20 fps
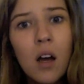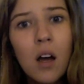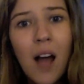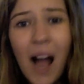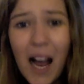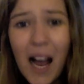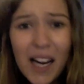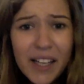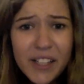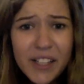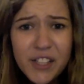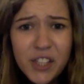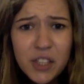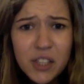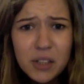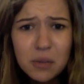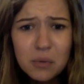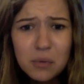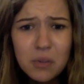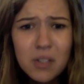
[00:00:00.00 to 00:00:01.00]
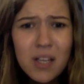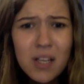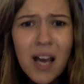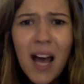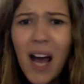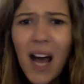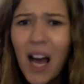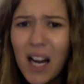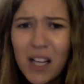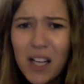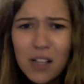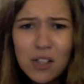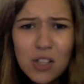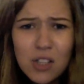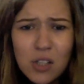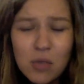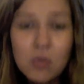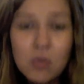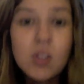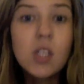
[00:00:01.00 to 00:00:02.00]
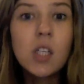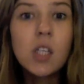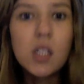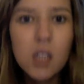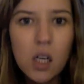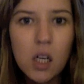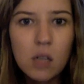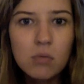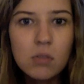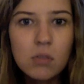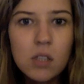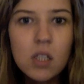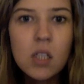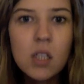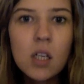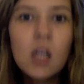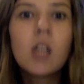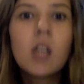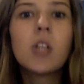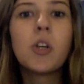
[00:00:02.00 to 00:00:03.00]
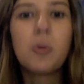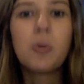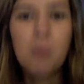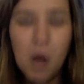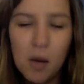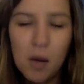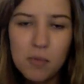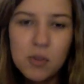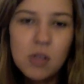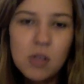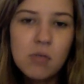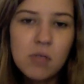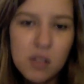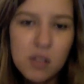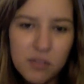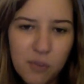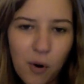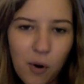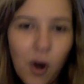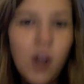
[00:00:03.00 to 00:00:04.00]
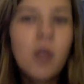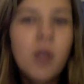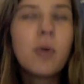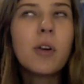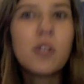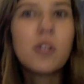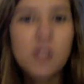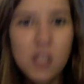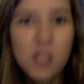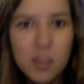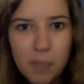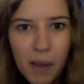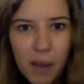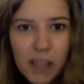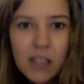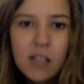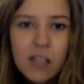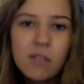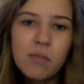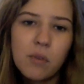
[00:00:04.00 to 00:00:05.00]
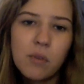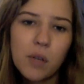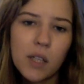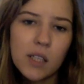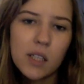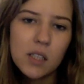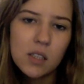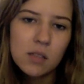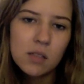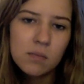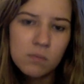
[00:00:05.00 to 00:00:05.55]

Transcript: How do you choose? How do you choose? You don't. Your mom chooses for you because she's paying for it.